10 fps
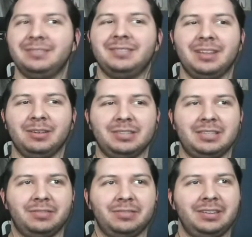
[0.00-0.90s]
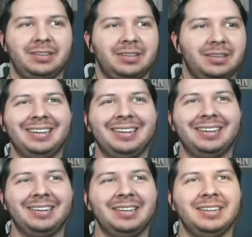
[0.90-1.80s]
was different. I
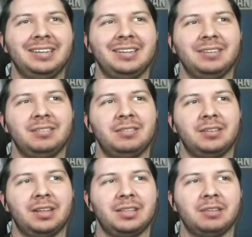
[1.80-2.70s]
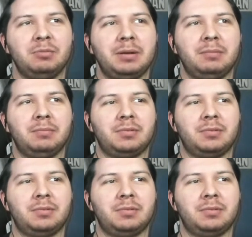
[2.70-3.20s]
think we've been.